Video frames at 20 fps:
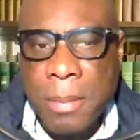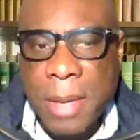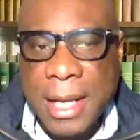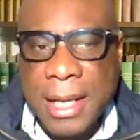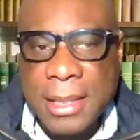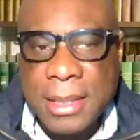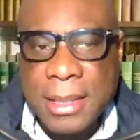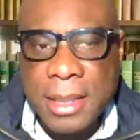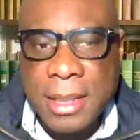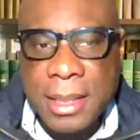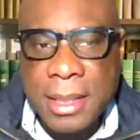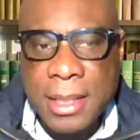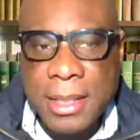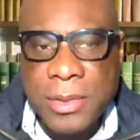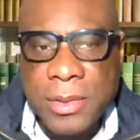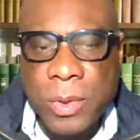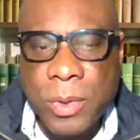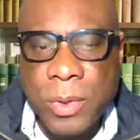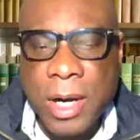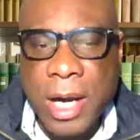
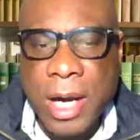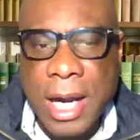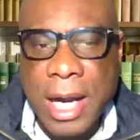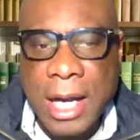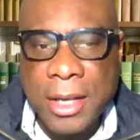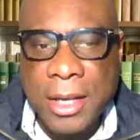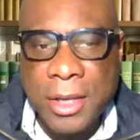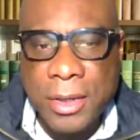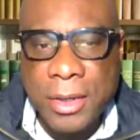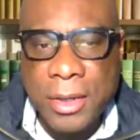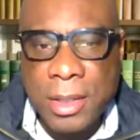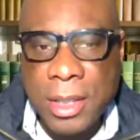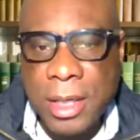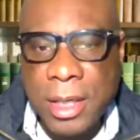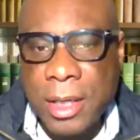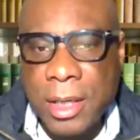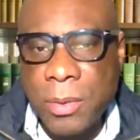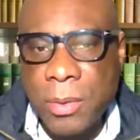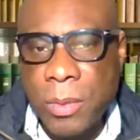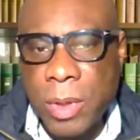Mercantilists were
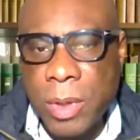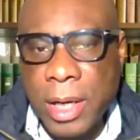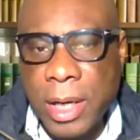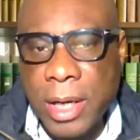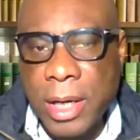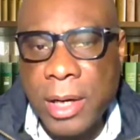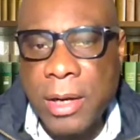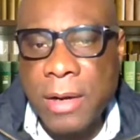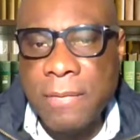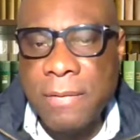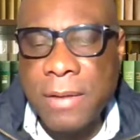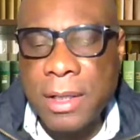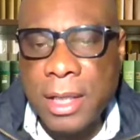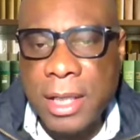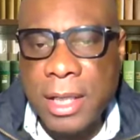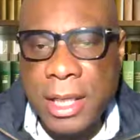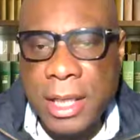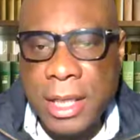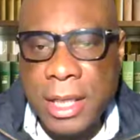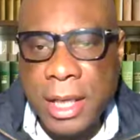acutely aware of the
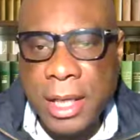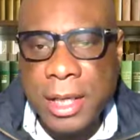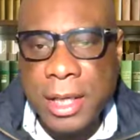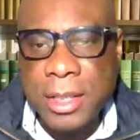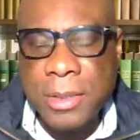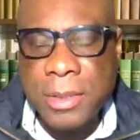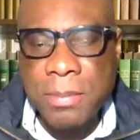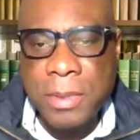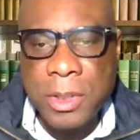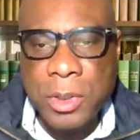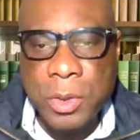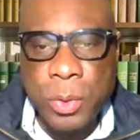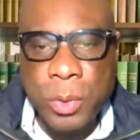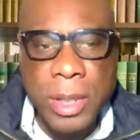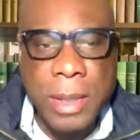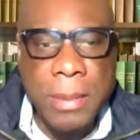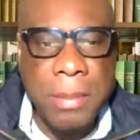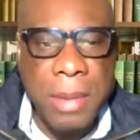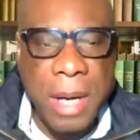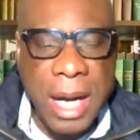linkage
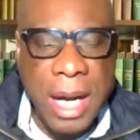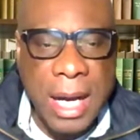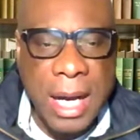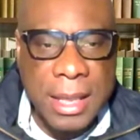between